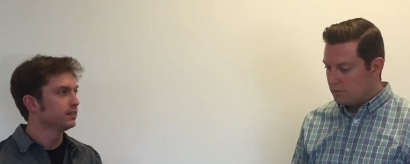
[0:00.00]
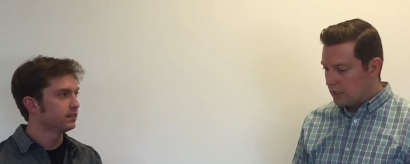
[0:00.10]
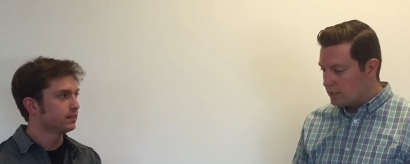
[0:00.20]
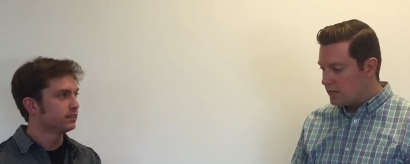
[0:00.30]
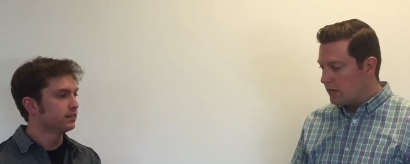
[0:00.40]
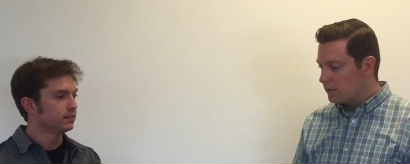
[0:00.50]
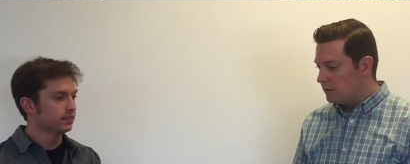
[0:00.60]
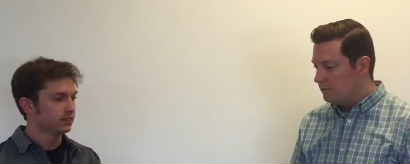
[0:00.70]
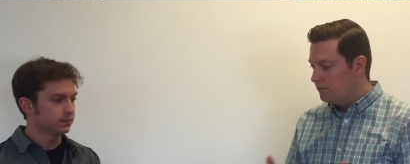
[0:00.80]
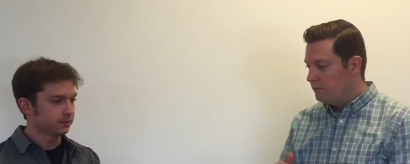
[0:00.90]
Speaker 1: Exactly.
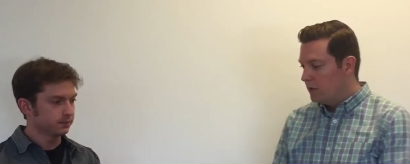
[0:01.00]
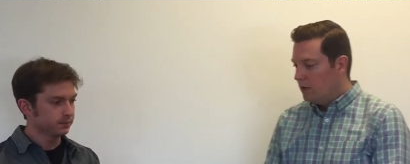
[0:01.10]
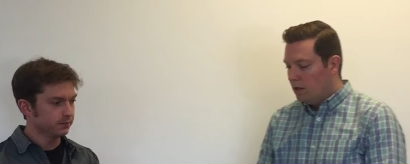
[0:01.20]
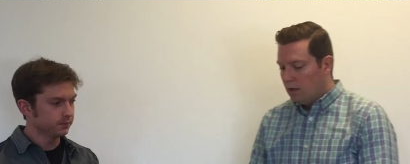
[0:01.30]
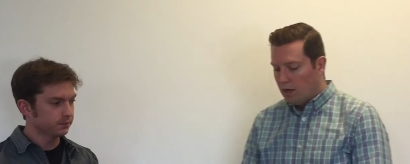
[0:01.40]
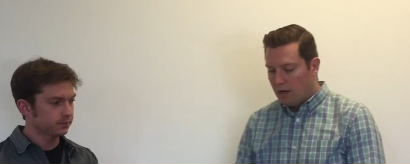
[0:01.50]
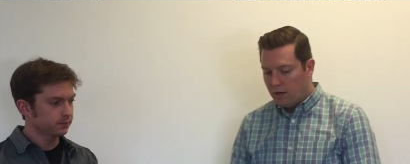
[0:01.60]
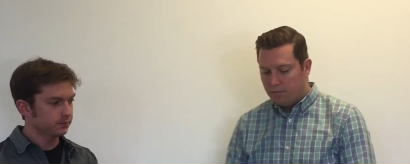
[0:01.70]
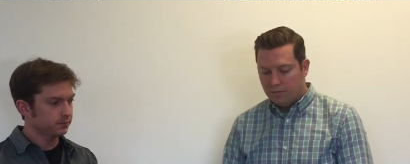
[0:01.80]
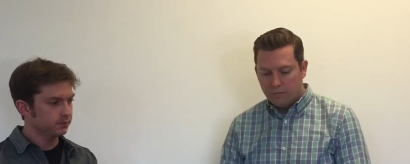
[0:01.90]

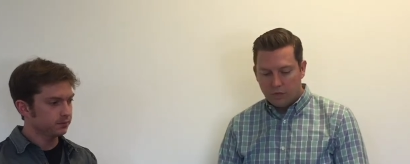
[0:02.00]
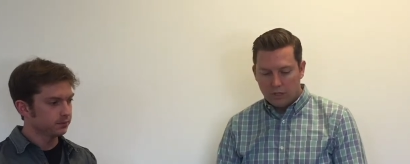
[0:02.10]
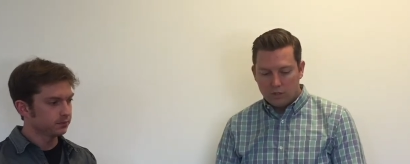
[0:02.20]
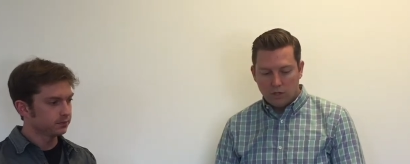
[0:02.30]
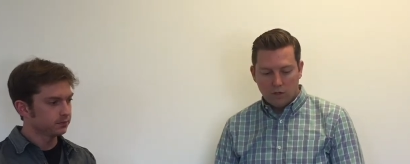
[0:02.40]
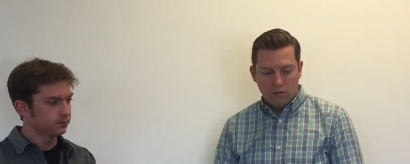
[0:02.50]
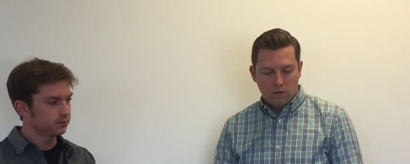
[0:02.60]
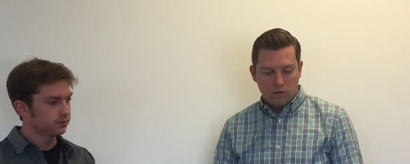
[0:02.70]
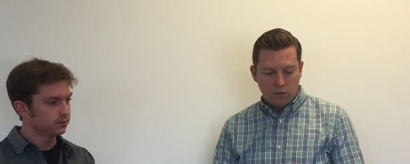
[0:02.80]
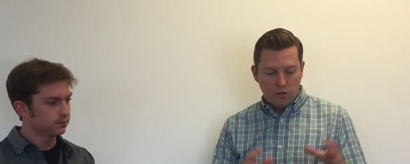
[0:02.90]
Um, so
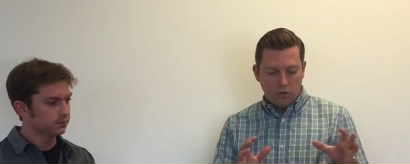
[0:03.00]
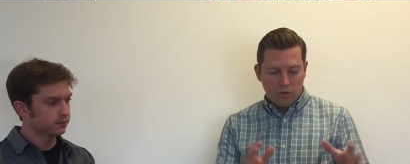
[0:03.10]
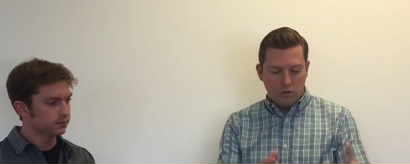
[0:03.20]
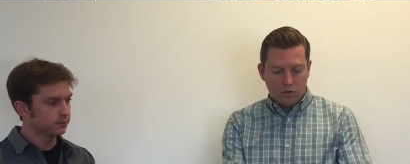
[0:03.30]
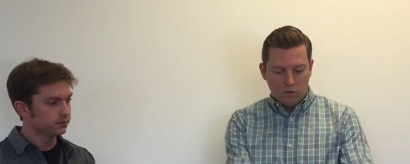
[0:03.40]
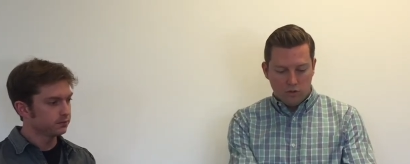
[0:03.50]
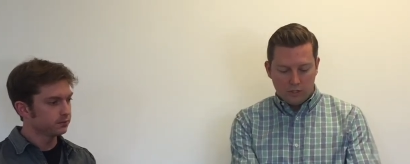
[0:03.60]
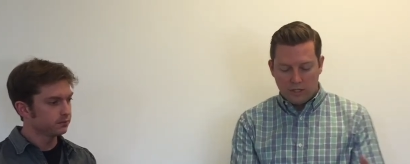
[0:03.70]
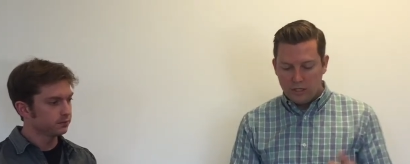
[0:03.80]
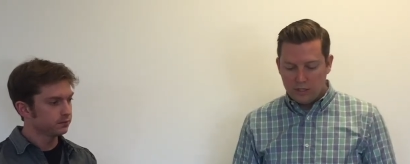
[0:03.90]
so you, you
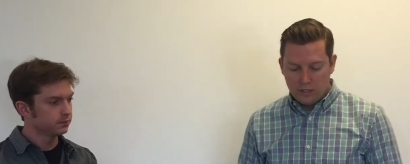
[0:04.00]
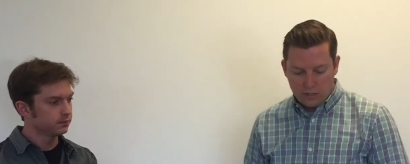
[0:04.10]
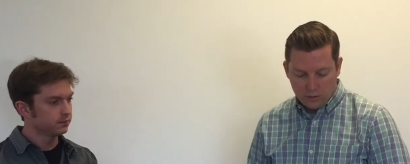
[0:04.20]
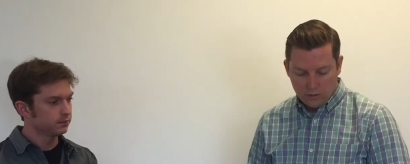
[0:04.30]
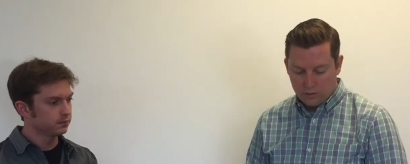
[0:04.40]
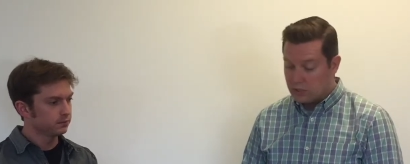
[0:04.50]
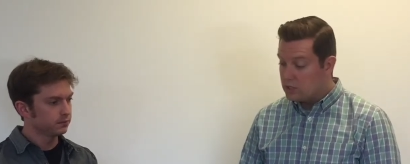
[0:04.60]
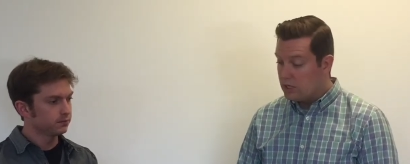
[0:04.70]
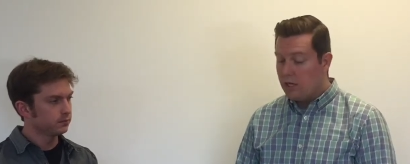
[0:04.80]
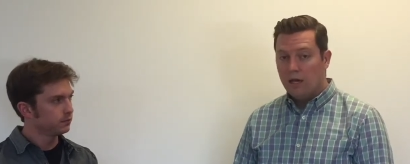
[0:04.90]
it's easy to, to
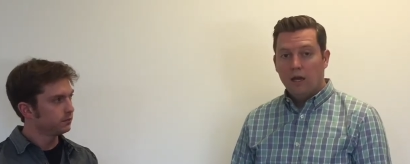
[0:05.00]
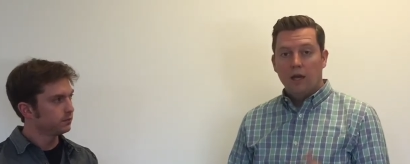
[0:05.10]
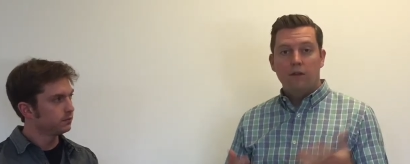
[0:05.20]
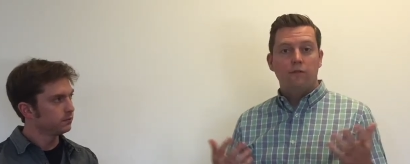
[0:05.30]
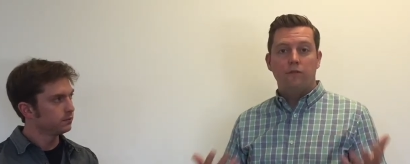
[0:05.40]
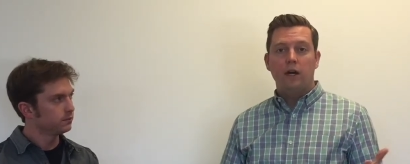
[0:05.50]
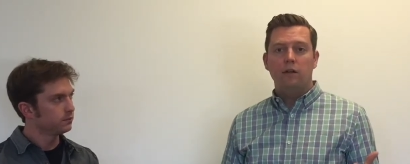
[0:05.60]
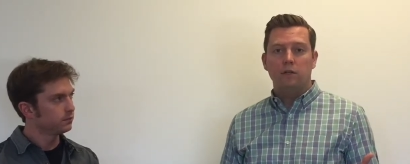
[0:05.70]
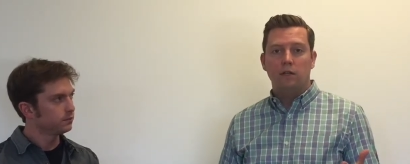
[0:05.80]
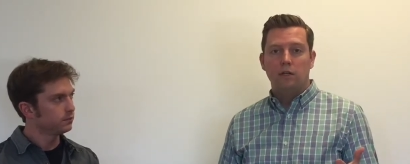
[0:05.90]
see. And then
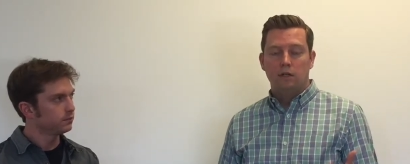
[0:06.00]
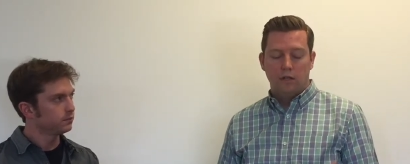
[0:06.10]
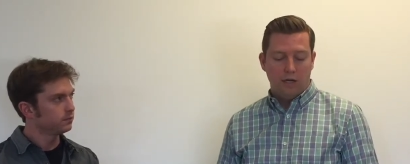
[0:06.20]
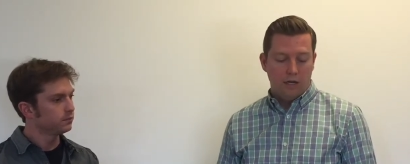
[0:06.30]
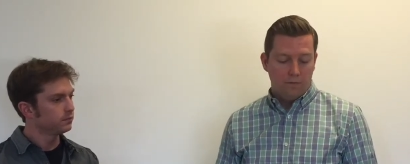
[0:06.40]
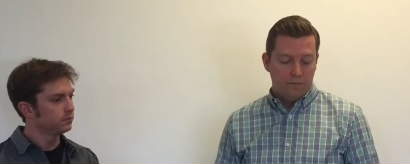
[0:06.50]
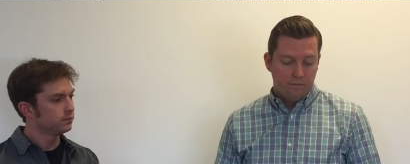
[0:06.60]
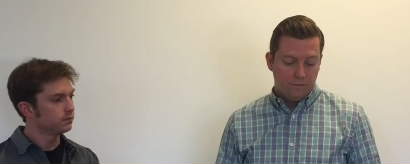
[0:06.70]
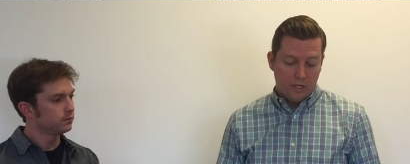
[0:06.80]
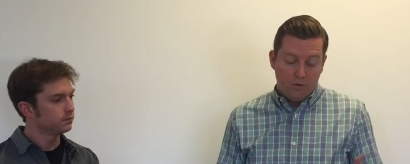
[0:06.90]
finally, um,
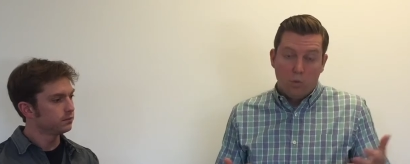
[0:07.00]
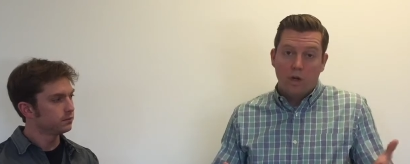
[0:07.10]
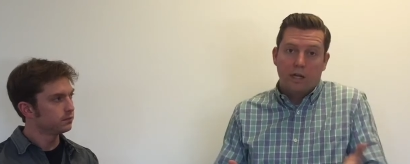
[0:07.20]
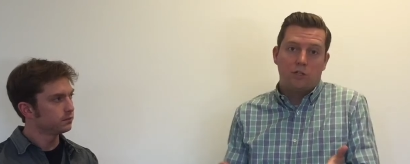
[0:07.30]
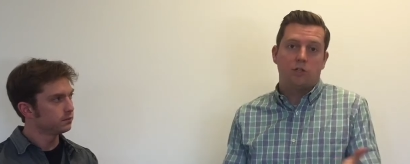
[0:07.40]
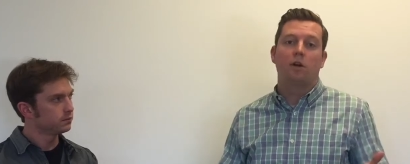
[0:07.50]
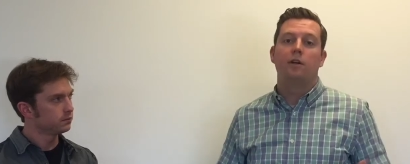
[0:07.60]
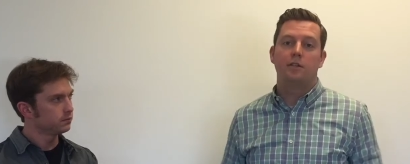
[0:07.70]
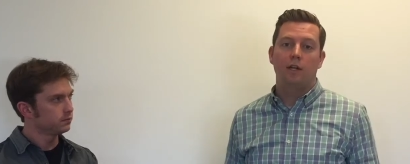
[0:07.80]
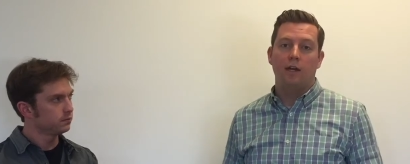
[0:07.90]
if you want to get
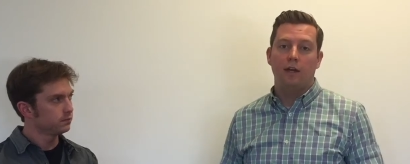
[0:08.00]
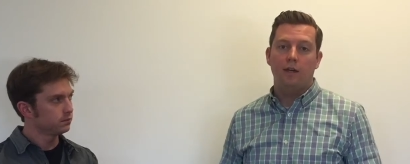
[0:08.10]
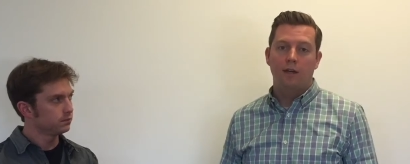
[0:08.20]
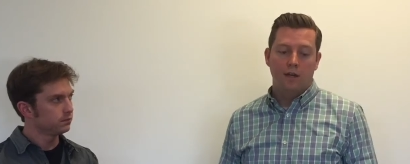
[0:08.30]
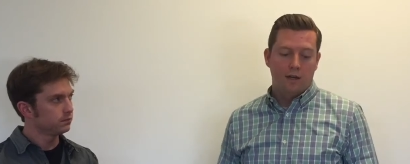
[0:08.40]
started today,